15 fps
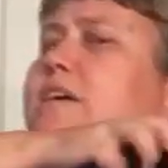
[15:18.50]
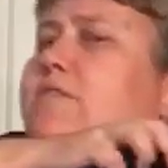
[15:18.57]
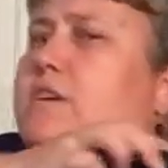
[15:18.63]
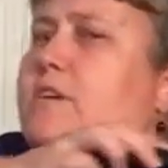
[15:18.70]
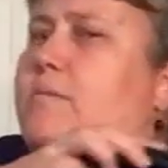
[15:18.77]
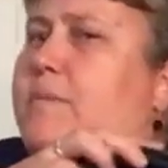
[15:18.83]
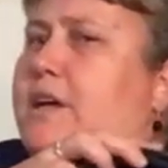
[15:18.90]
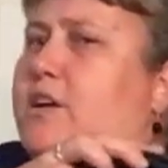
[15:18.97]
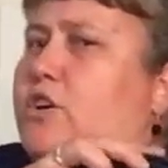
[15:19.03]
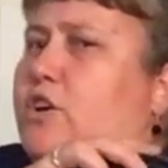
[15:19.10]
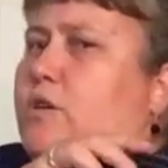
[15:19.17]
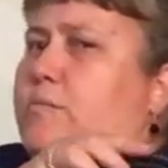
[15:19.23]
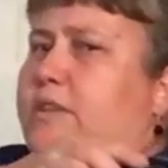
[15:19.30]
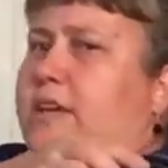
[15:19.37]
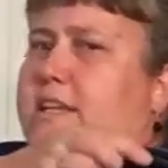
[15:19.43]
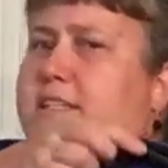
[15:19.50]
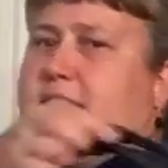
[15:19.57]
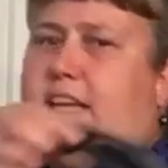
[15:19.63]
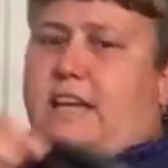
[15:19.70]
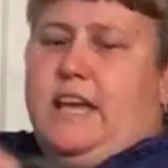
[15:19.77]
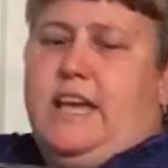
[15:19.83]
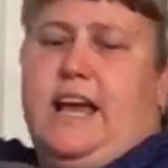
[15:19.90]
even on Big Girl
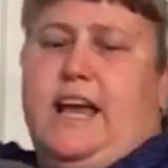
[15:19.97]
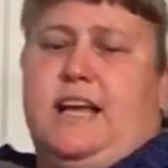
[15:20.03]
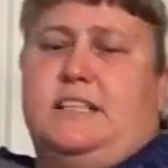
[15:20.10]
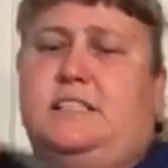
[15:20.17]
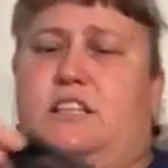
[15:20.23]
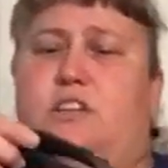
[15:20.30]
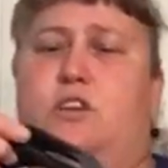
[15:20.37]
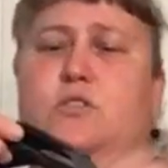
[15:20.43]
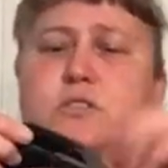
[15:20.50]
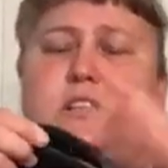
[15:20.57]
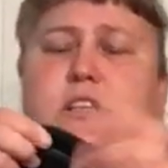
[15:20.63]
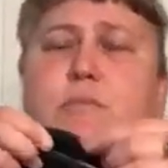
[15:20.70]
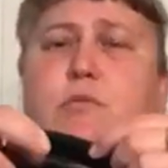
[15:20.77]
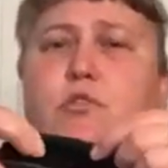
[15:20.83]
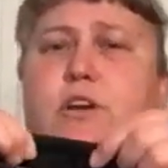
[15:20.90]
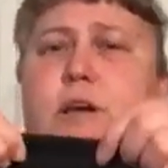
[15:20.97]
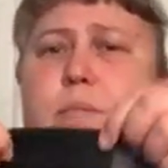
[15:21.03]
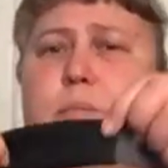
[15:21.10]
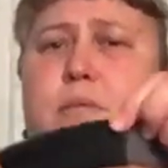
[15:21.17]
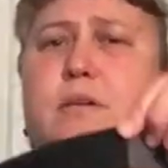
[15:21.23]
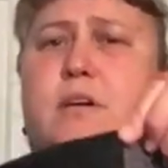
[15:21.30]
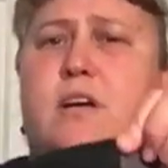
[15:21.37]
Plenty. It has the no slip
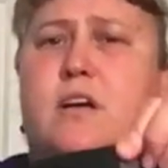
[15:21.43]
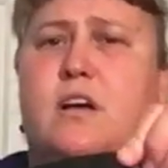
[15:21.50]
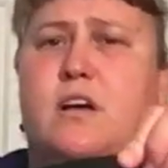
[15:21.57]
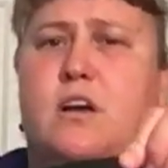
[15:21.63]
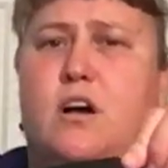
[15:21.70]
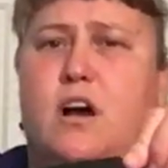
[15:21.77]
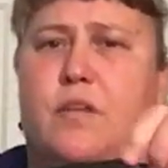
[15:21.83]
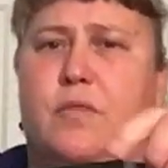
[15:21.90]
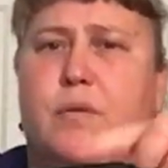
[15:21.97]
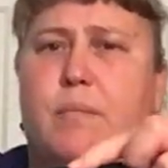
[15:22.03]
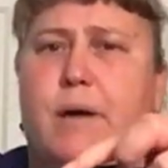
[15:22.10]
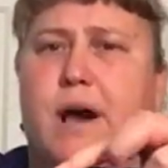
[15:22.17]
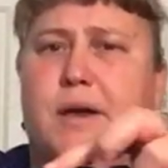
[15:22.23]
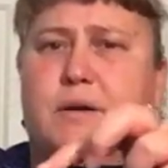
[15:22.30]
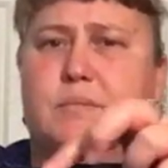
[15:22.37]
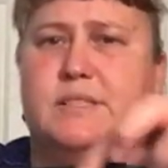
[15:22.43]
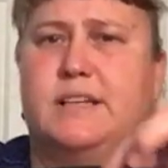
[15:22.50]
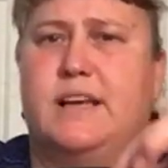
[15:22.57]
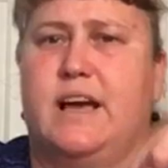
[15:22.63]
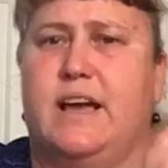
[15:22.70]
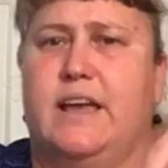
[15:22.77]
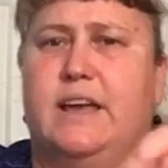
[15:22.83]
grip on the bottom
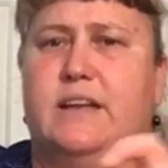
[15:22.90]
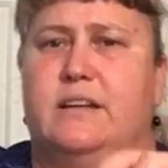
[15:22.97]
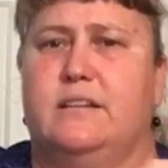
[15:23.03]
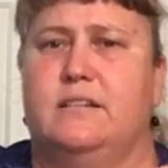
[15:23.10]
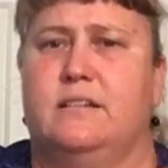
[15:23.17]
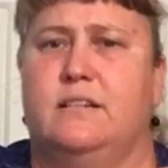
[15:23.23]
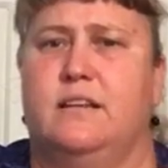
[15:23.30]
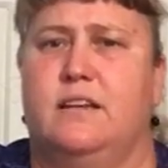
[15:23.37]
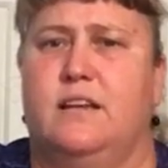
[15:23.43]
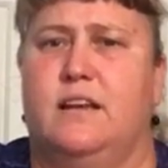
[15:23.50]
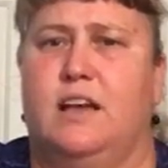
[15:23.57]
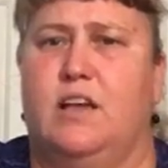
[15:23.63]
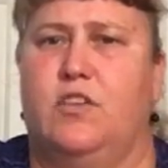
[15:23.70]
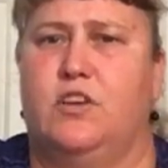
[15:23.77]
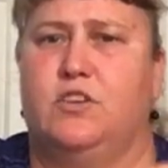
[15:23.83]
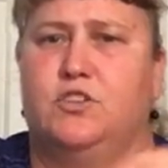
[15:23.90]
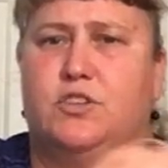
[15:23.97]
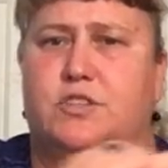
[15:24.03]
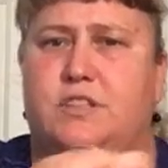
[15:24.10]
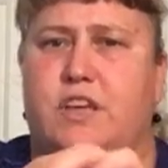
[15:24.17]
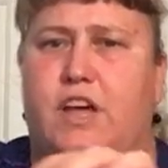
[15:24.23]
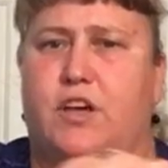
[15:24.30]
side and then
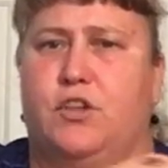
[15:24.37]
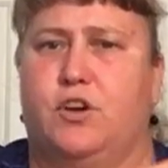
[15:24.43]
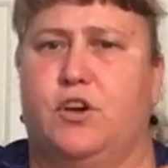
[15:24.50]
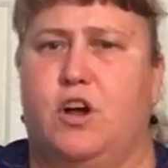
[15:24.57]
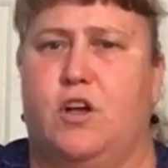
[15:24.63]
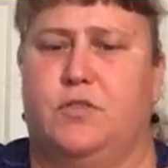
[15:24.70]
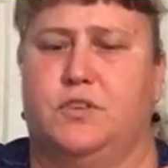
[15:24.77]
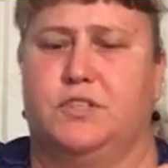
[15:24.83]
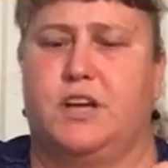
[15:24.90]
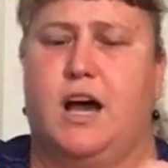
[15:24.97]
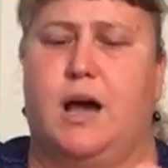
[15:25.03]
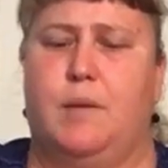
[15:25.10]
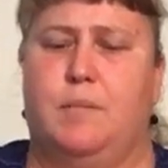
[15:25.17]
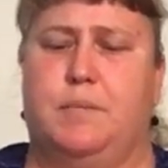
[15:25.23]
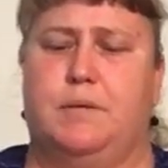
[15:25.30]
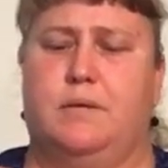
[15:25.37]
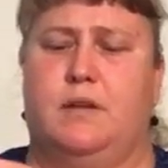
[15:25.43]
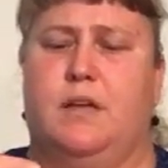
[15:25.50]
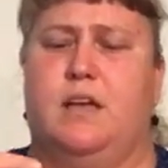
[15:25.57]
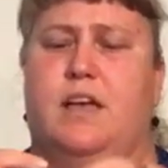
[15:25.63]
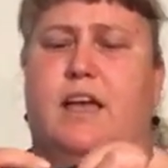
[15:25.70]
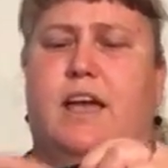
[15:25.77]
just the heather on the top
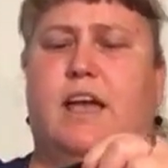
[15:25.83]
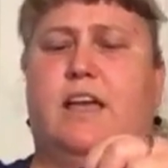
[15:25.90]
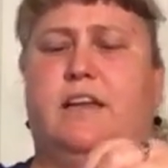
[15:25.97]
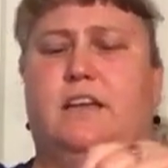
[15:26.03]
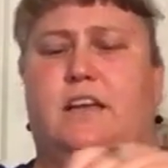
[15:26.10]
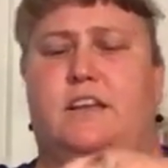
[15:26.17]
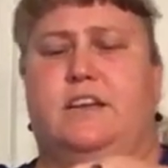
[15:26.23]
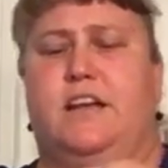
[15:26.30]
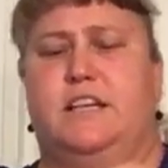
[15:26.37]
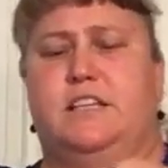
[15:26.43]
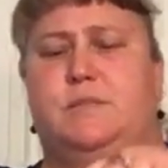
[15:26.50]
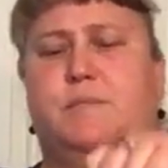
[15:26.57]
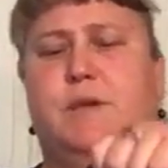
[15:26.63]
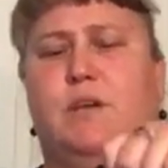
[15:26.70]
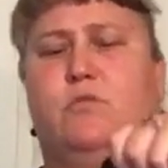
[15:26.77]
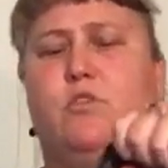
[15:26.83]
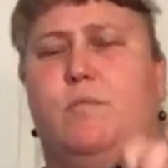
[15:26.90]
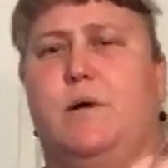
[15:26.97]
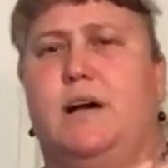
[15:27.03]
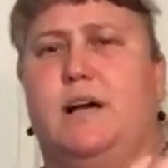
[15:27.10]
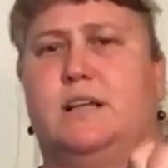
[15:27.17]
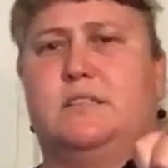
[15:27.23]
and a nice big
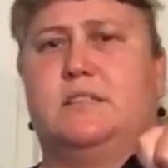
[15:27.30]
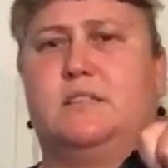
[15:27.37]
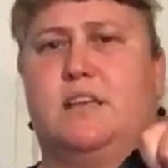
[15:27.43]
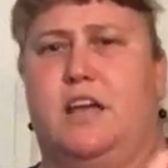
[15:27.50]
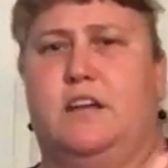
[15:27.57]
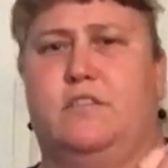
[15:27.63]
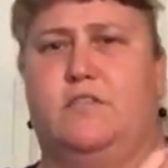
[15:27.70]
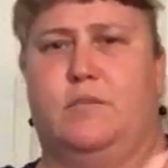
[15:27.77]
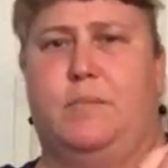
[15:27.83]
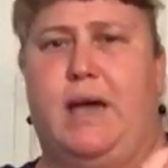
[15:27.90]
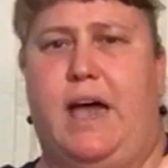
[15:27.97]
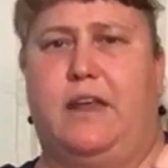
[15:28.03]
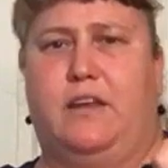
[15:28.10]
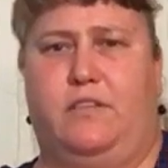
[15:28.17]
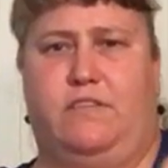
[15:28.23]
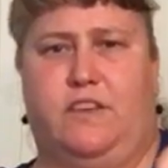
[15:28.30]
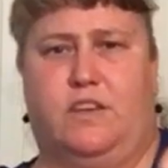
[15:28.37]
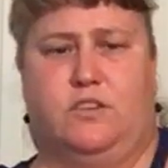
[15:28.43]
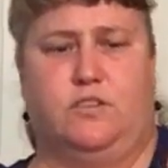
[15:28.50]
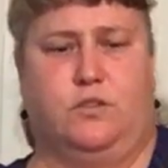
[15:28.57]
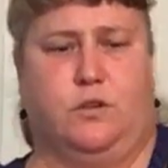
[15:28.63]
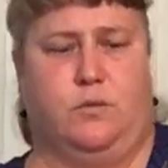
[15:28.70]
robust kind of a padded
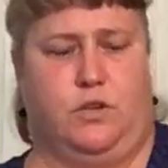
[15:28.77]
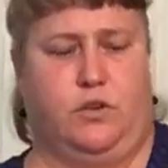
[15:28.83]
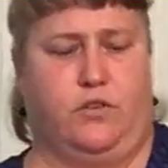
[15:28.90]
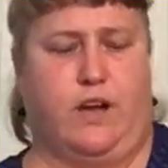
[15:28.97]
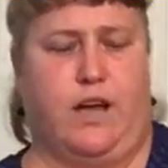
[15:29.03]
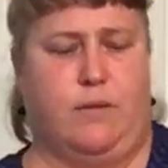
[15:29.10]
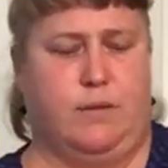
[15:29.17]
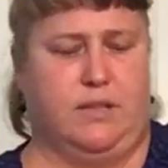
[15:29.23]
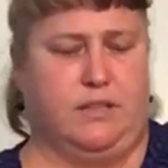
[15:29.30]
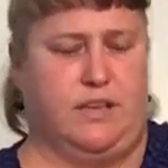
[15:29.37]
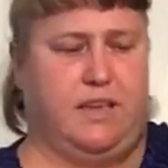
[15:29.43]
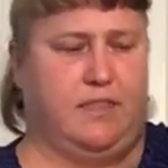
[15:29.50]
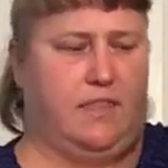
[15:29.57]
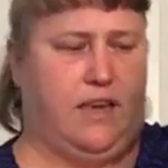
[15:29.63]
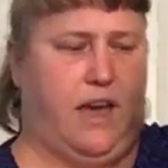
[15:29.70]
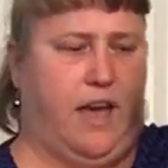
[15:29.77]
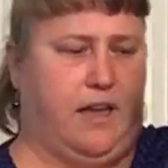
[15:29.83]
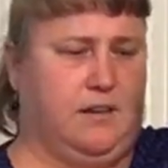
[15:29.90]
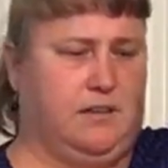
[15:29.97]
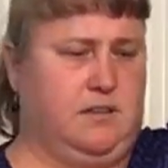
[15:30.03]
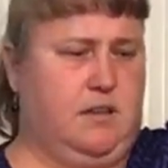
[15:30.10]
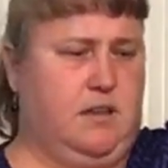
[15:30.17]
feel to it when you grab it like that.